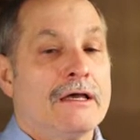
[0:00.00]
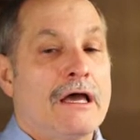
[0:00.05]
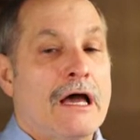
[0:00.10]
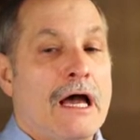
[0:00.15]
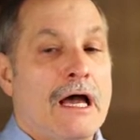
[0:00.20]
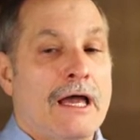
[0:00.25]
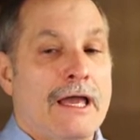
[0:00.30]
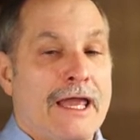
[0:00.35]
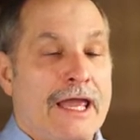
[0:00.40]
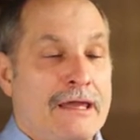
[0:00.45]

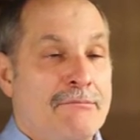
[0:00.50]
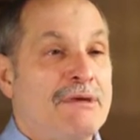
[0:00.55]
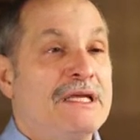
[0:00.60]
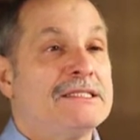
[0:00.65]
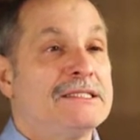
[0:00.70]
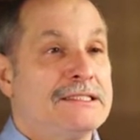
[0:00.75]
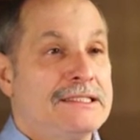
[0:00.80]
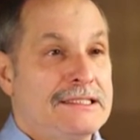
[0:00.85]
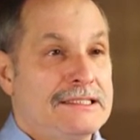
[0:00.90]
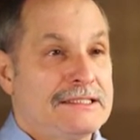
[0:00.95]

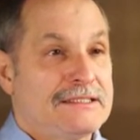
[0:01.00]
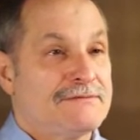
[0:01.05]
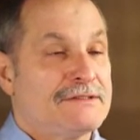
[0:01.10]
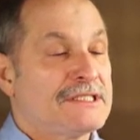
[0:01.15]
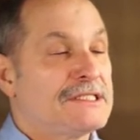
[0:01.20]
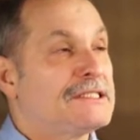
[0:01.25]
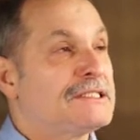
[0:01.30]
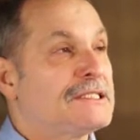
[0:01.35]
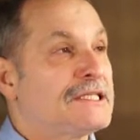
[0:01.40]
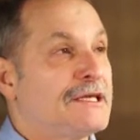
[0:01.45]
ABCs of
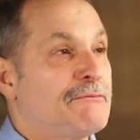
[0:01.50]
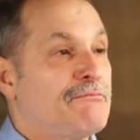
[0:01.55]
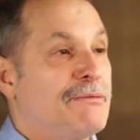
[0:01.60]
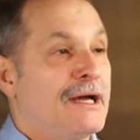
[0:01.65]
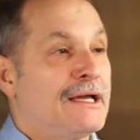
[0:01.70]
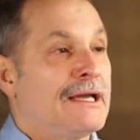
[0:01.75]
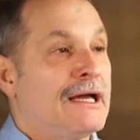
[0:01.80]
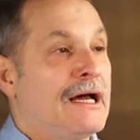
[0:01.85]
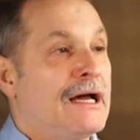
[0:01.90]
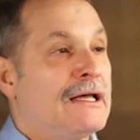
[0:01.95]
sleep
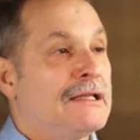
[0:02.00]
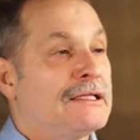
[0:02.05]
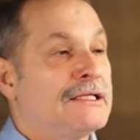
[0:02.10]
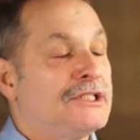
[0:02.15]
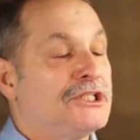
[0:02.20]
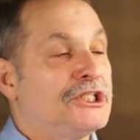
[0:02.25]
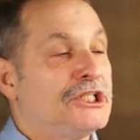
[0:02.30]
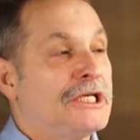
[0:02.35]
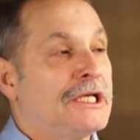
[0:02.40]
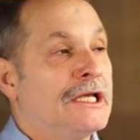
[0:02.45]

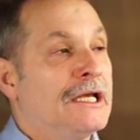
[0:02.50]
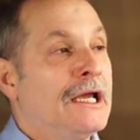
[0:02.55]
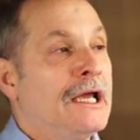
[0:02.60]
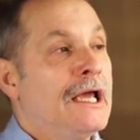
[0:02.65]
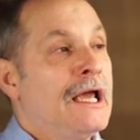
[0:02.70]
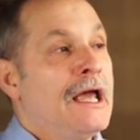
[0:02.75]
biology.